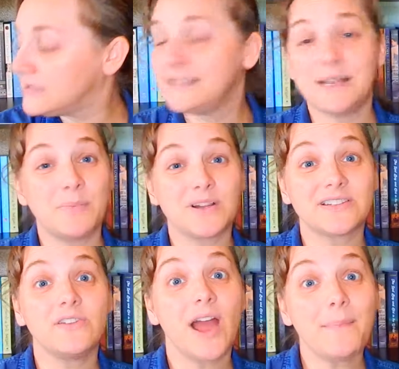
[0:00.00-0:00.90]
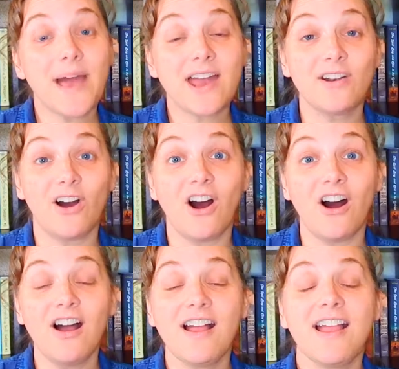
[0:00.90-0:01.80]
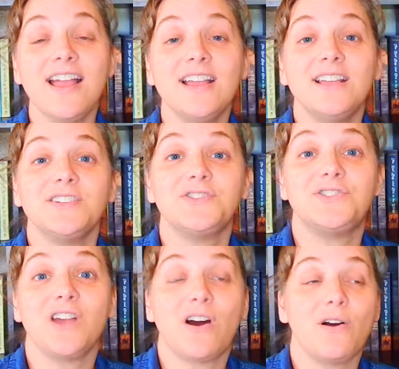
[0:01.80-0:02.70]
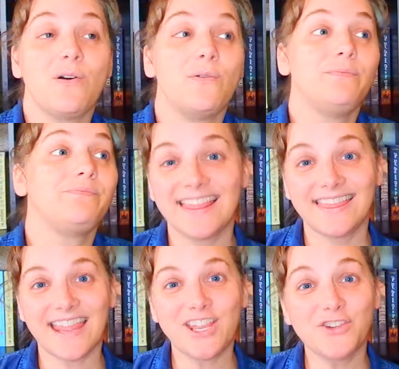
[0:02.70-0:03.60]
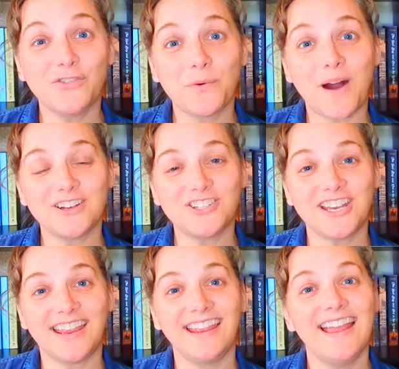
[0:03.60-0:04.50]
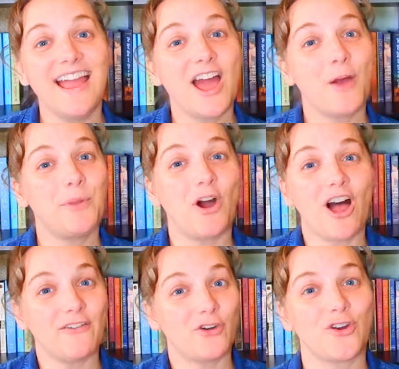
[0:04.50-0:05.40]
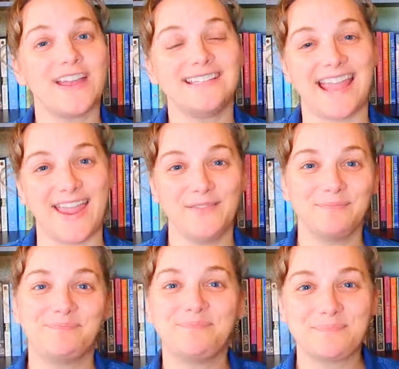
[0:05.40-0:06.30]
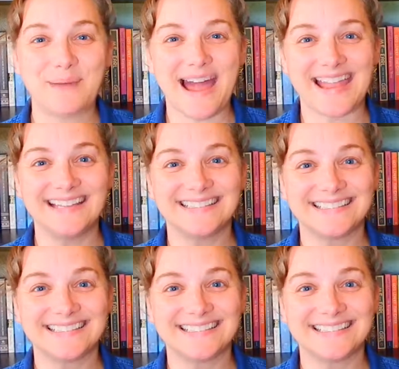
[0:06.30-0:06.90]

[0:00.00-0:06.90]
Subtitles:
10 books, not bad at all. So thank you for watching. Hope you all have a great day. Bye.